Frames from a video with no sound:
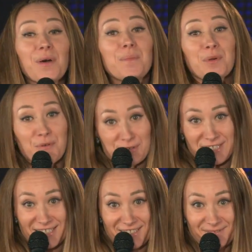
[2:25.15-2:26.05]
Okay.
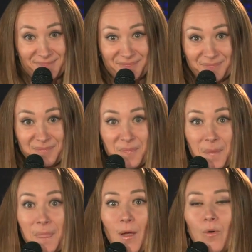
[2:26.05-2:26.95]

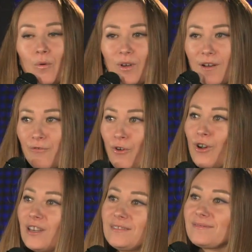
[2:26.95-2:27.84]
I have one
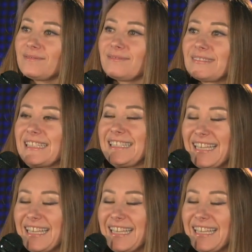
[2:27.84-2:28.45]
question to you.